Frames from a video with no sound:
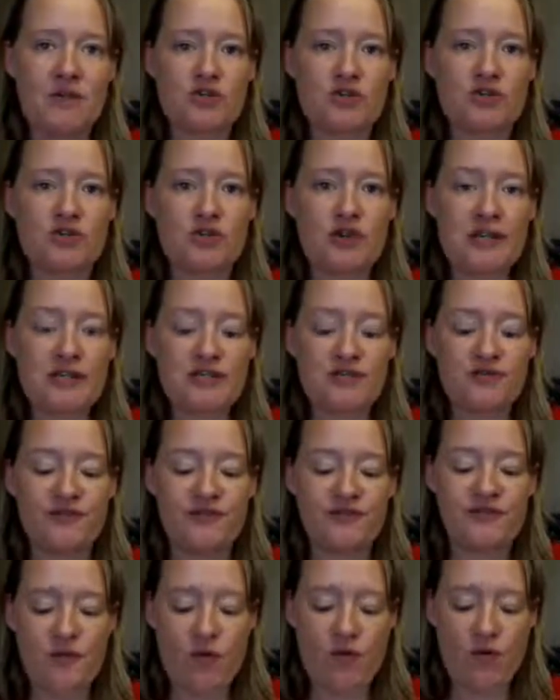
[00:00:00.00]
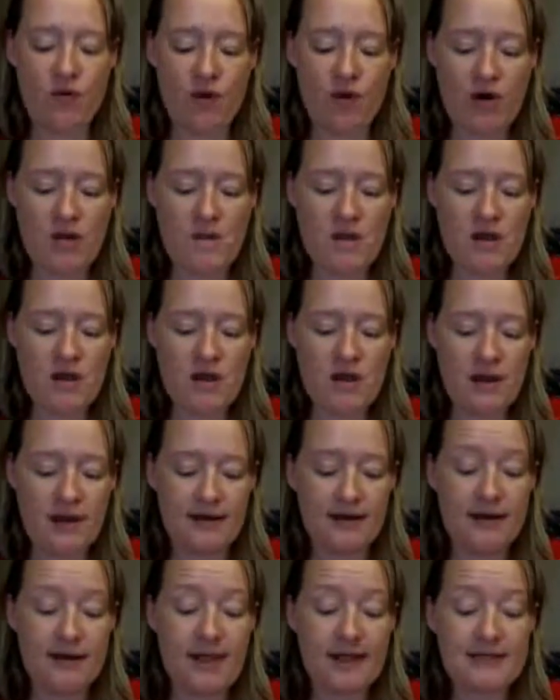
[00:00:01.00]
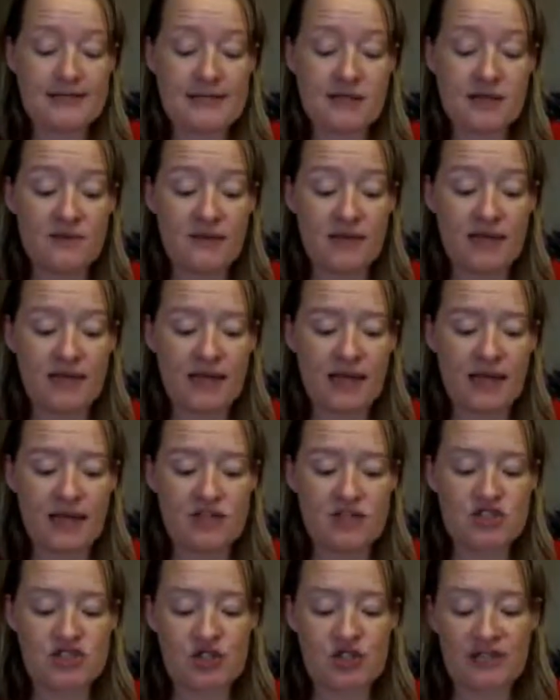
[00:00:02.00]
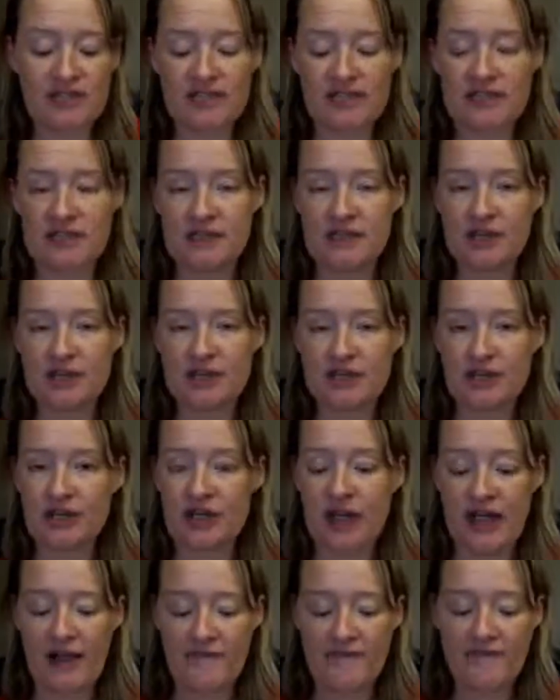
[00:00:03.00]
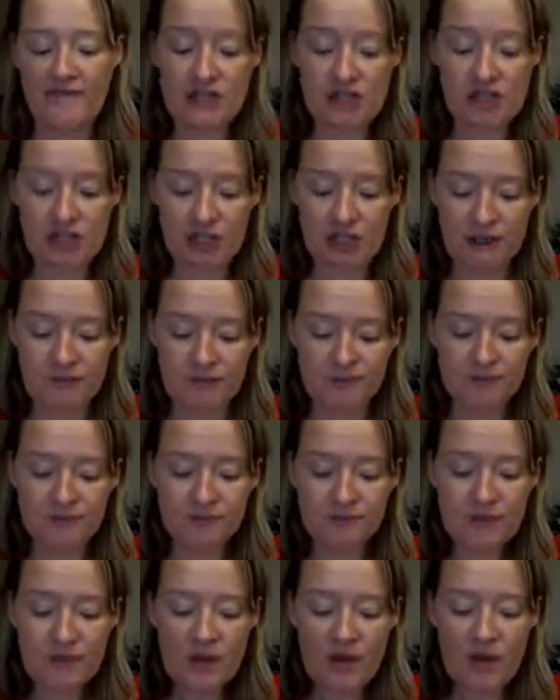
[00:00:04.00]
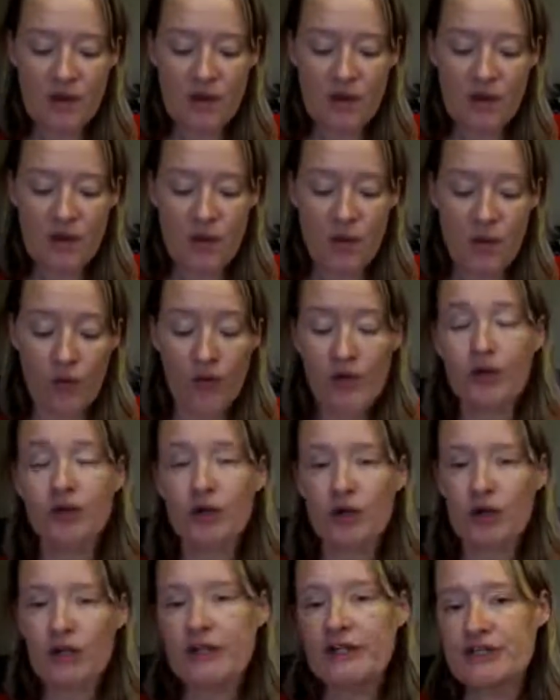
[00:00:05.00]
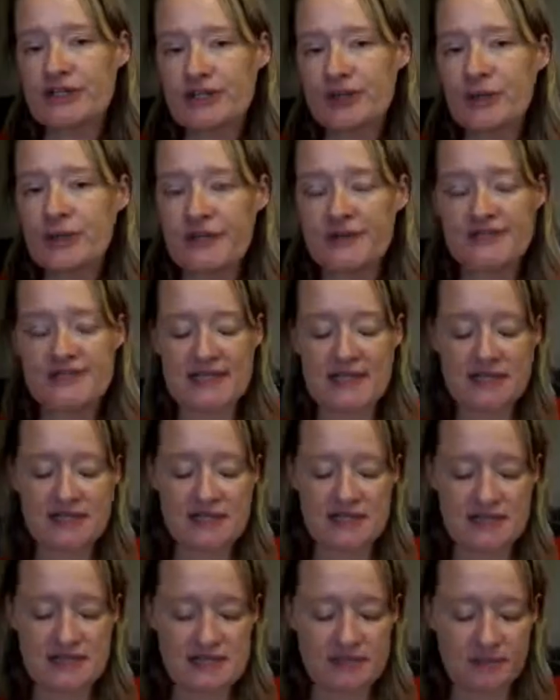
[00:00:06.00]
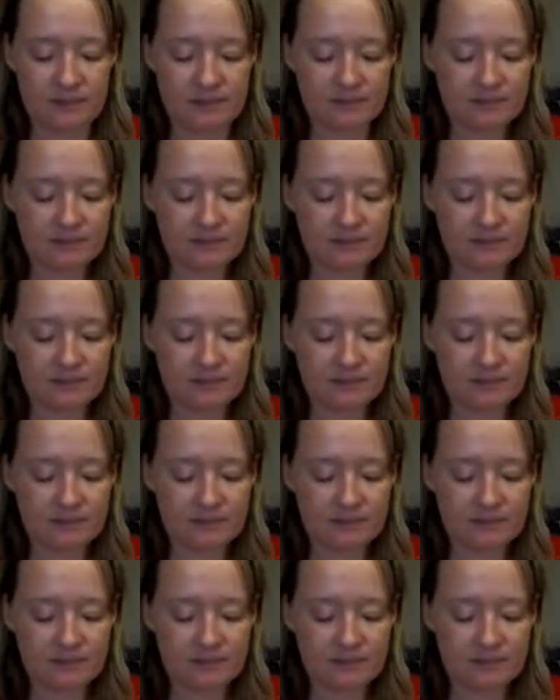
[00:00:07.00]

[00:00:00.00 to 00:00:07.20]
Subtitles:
transform negativity and strengthen the third eye vision or your intuitive senses.